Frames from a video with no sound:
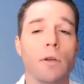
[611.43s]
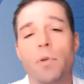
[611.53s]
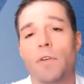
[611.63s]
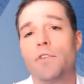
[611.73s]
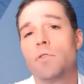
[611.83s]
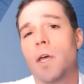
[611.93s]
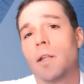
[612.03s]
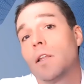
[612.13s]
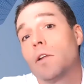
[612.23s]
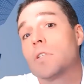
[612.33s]
But if you get
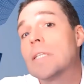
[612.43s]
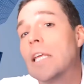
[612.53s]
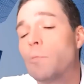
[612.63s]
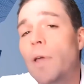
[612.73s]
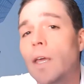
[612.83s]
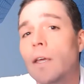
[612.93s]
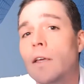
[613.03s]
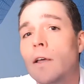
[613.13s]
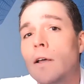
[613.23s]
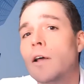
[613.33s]
a little sneak peek